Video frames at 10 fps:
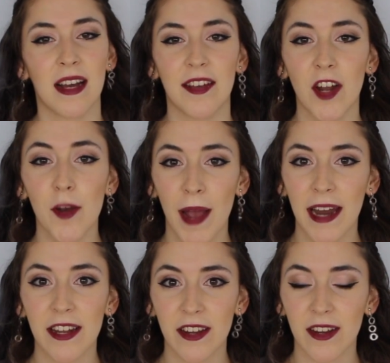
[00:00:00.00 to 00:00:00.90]
I started
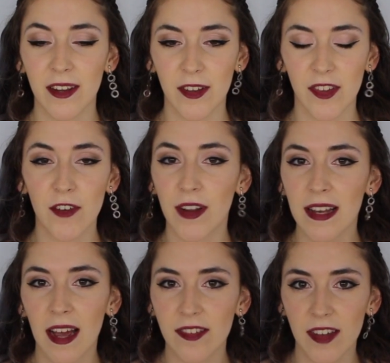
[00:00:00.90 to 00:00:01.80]
panicking because I
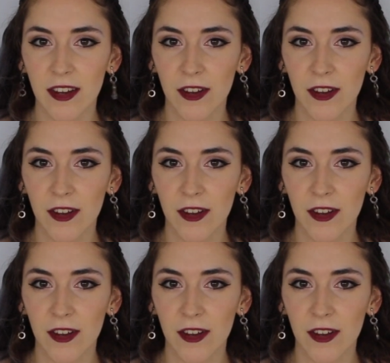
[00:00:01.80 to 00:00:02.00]
realized I